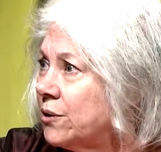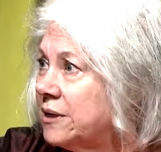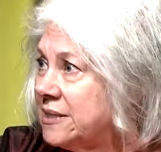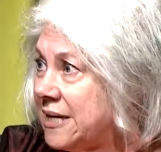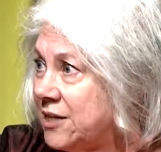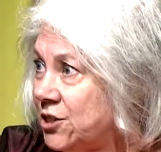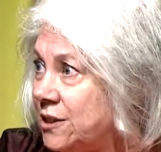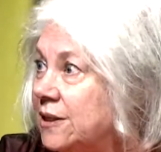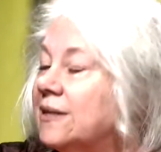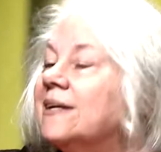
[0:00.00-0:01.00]

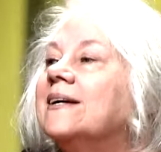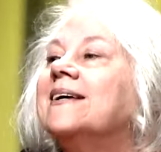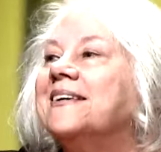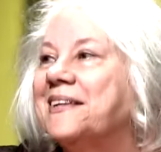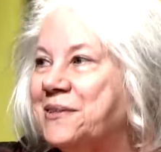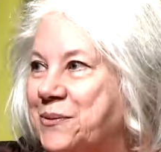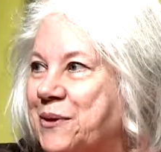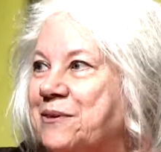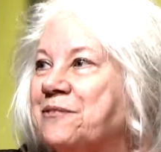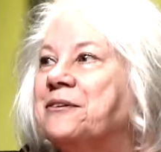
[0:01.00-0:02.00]
organizations. Yes. That's
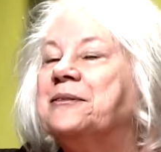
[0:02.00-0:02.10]
wonderful.